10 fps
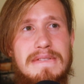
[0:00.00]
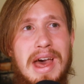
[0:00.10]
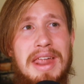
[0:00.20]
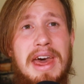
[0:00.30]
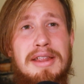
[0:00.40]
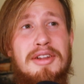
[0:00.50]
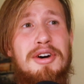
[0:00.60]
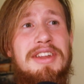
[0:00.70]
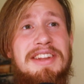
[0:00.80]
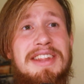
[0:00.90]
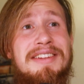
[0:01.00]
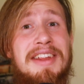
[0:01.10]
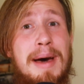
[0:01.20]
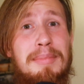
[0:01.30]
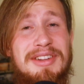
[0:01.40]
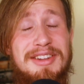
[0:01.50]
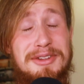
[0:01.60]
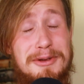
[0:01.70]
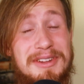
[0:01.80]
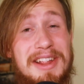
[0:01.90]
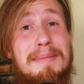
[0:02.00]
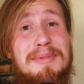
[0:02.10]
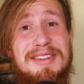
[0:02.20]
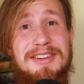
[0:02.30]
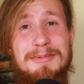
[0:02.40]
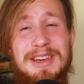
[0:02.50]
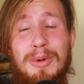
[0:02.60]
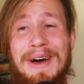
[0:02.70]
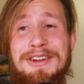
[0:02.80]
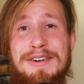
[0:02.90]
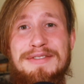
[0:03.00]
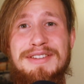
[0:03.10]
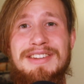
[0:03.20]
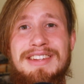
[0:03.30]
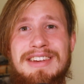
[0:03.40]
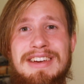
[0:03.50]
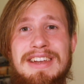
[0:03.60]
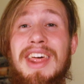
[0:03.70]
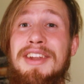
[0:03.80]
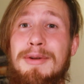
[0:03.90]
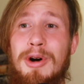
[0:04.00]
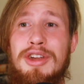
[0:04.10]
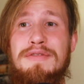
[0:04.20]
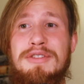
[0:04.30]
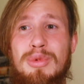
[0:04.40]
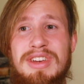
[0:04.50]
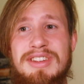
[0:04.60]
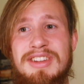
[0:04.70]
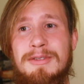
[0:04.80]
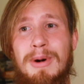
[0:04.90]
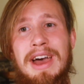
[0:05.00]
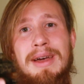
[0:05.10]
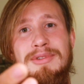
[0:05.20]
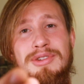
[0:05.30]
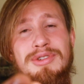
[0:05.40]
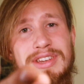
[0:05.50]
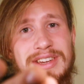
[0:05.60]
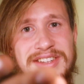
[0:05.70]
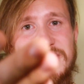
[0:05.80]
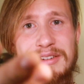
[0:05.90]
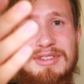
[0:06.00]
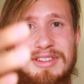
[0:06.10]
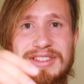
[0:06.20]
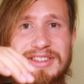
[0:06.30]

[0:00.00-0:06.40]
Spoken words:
And I saw that this happens to me quite often. That's one of the reasons why I'm doing this series.